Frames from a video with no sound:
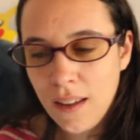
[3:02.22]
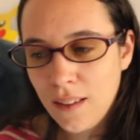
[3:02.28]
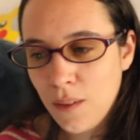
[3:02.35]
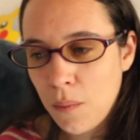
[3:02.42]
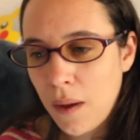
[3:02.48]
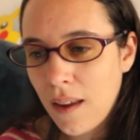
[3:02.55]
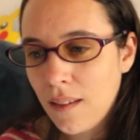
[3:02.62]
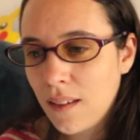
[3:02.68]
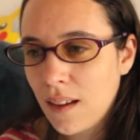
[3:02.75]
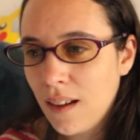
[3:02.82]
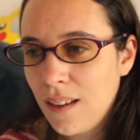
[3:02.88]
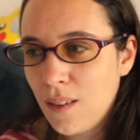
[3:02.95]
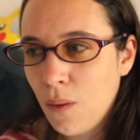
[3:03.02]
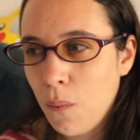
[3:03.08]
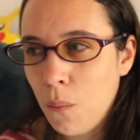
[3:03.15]
So
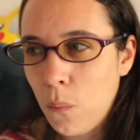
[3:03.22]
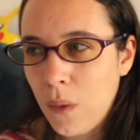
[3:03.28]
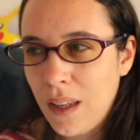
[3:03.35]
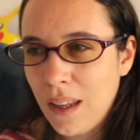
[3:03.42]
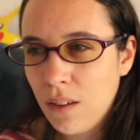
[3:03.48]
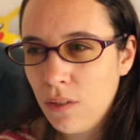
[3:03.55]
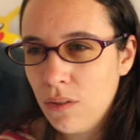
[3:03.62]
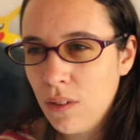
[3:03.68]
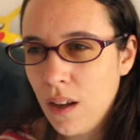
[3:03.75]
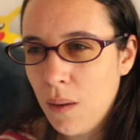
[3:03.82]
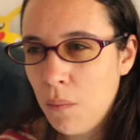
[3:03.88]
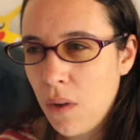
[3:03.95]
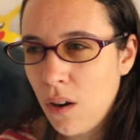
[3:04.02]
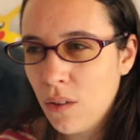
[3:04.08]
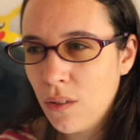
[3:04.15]
basically the meaningful
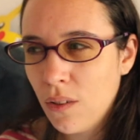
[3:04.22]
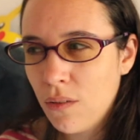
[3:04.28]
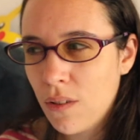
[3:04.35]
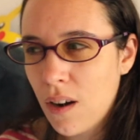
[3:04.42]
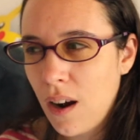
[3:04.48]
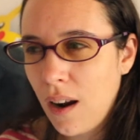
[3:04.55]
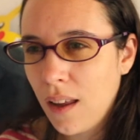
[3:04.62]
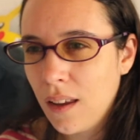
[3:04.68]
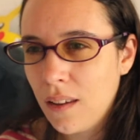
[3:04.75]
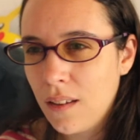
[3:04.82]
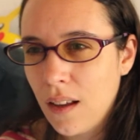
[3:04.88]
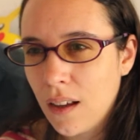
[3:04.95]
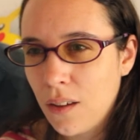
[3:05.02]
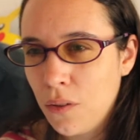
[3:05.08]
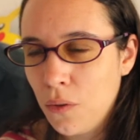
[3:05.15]
amount of writing is
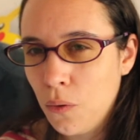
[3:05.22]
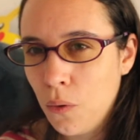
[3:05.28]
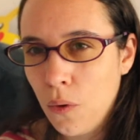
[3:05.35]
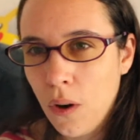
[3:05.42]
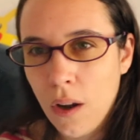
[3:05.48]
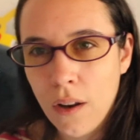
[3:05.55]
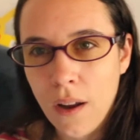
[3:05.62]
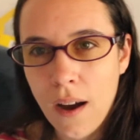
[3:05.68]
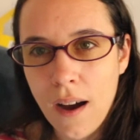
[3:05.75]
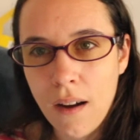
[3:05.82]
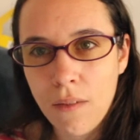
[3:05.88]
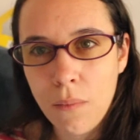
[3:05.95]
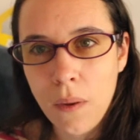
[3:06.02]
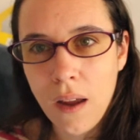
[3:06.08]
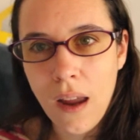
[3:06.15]
like
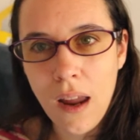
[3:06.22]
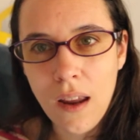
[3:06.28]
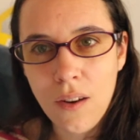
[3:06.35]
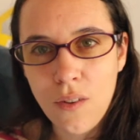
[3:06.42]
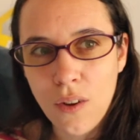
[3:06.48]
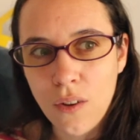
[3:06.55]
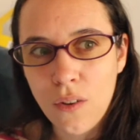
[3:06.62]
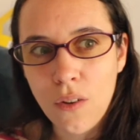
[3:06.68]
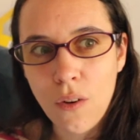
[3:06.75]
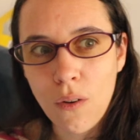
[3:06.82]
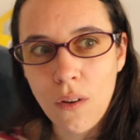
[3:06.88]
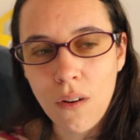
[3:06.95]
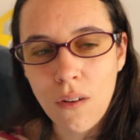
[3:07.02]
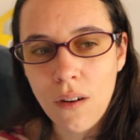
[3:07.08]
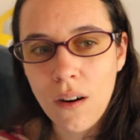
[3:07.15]
2.5 pages, and the
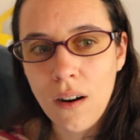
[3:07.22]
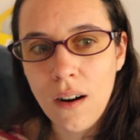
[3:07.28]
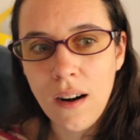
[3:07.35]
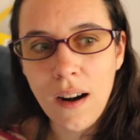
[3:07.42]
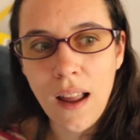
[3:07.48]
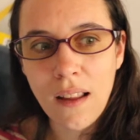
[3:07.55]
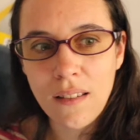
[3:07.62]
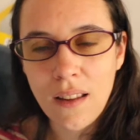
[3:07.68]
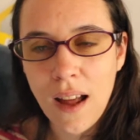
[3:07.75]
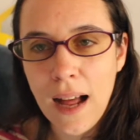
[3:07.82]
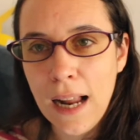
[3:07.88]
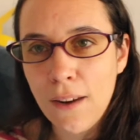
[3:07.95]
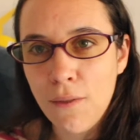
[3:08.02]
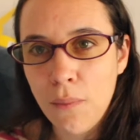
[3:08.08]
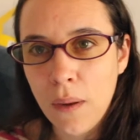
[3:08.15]
last
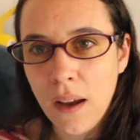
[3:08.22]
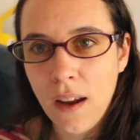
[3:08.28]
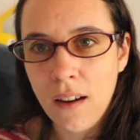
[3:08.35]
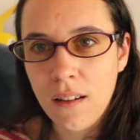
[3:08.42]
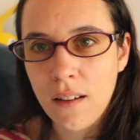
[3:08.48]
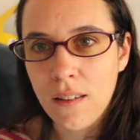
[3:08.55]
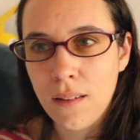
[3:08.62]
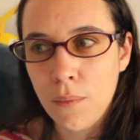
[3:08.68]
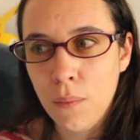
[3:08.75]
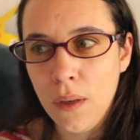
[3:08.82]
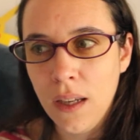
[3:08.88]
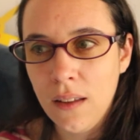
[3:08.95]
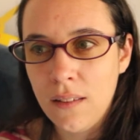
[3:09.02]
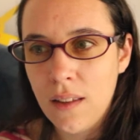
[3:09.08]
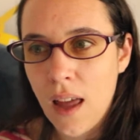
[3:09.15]
half page is
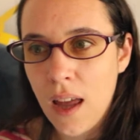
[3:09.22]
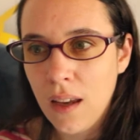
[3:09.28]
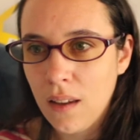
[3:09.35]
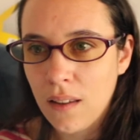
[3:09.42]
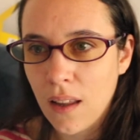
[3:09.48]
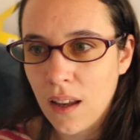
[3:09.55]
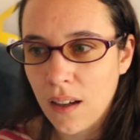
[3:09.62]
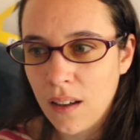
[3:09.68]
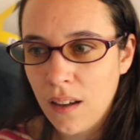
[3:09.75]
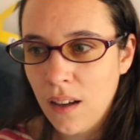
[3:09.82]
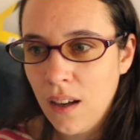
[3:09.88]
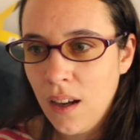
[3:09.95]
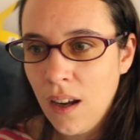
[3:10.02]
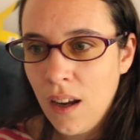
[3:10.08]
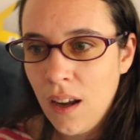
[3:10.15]
me saying like,
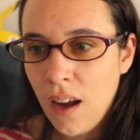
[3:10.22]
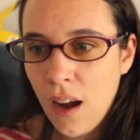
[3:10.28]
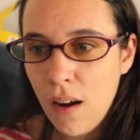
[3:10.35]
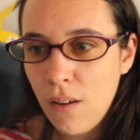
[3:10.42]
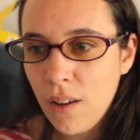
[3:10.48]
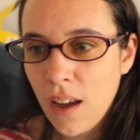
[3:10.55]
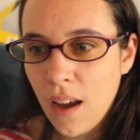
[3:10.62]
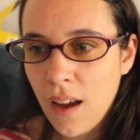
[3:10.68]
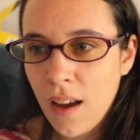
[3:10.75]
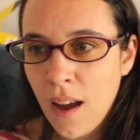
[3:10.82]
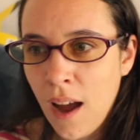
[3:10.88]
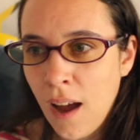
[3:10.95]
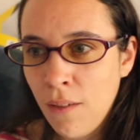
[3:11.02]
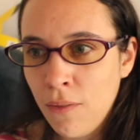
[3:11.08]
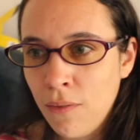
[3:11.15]

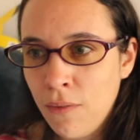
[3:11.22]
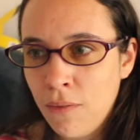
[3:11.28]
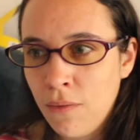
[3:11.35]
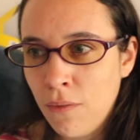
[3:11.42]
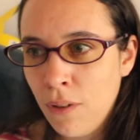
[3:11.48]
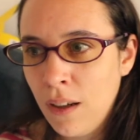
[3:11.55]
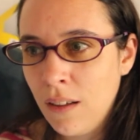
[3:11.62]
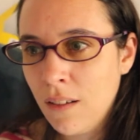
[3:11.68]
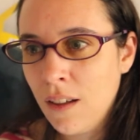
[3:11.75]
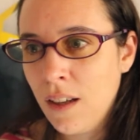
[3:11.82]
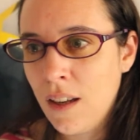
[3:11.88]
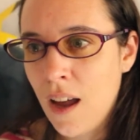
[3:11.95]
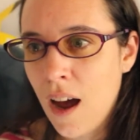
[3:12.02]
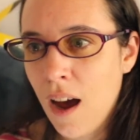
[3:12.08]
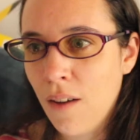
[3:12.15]
okay, I've written
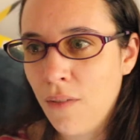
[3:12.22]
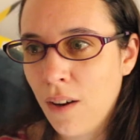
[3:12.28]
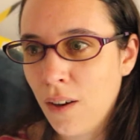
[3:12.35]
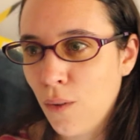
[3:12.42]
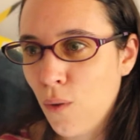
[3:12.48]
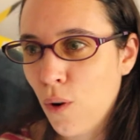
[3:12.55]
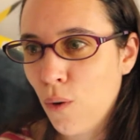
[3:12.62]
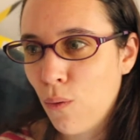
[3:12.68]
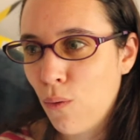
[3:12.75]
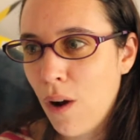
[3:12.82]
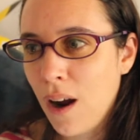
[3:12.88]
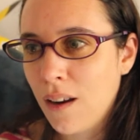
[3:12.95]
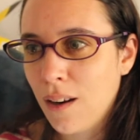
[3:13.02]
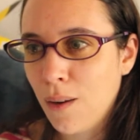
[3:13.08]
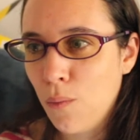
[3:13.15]
enough, I don't want to
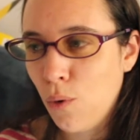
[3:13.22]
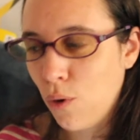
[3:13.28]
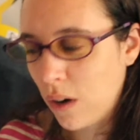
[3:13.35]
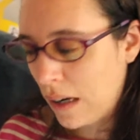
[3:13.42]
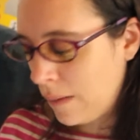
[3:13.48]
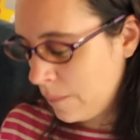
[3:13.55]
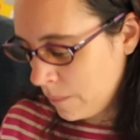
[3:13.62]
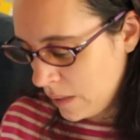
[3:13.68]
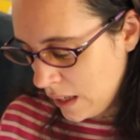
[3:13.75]
write anymore.